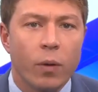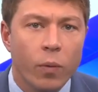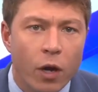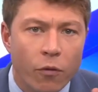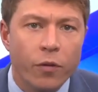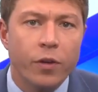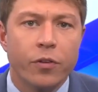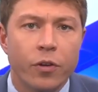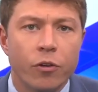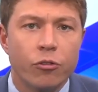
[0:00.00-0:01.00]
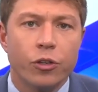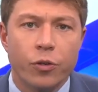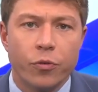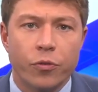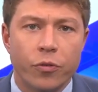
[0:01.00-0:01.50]
We offered
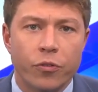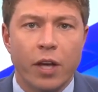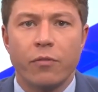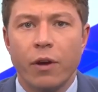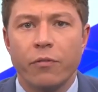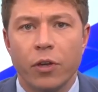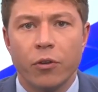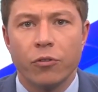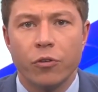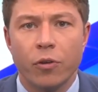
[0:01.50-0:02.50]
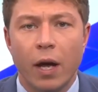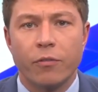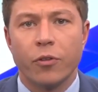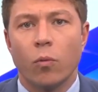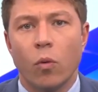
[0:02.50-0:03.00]
Jews safe refuge
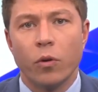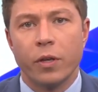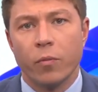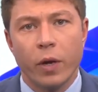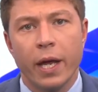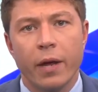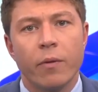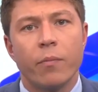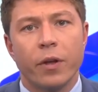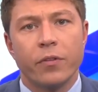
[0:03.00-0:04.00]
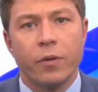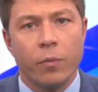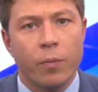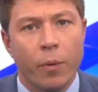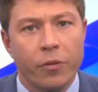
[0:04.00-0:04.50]
after the war, didn't we, here in Britain,
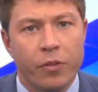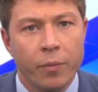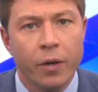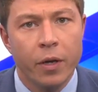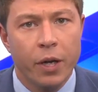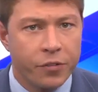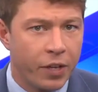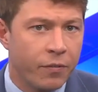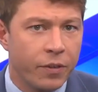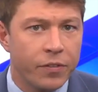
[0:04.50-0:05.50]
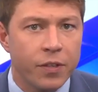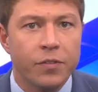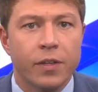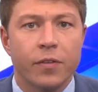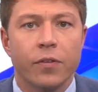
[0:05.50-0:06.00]
and we promised them a safe
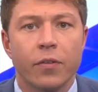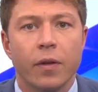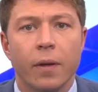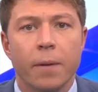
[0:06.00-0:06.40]
existence.